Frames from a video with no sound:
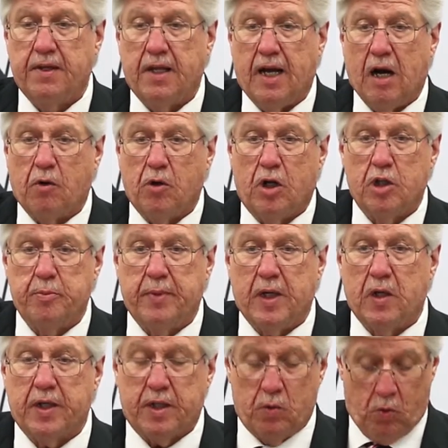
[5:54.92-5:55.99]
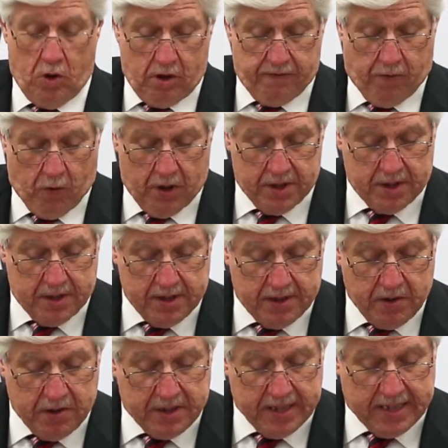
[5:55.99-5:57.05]
Our all-American workforce
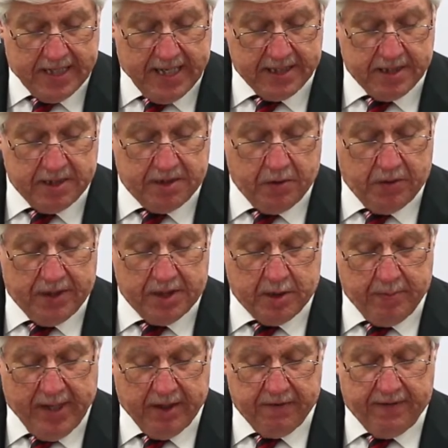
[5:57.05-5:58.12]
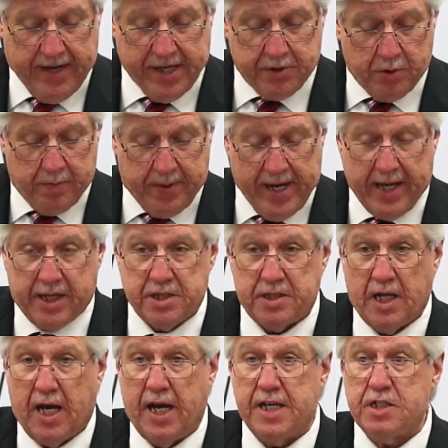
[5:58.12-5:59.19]
seriously takes its duties to manufacture and package
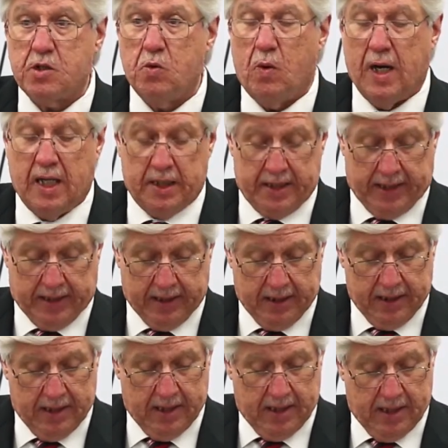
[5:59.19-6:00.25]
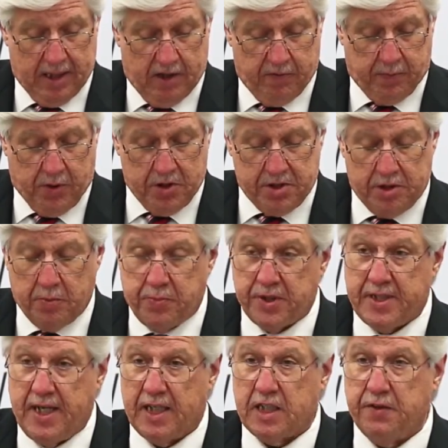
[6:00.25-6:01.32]
the highest quality of personal
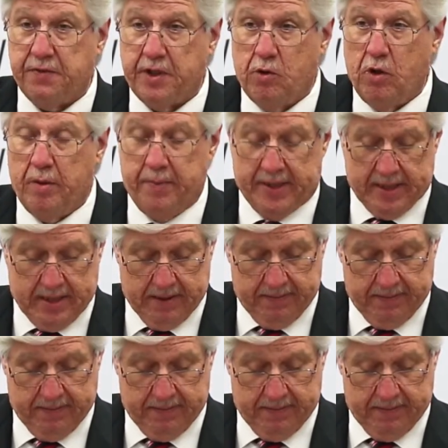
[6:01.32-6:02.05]
protective equipment.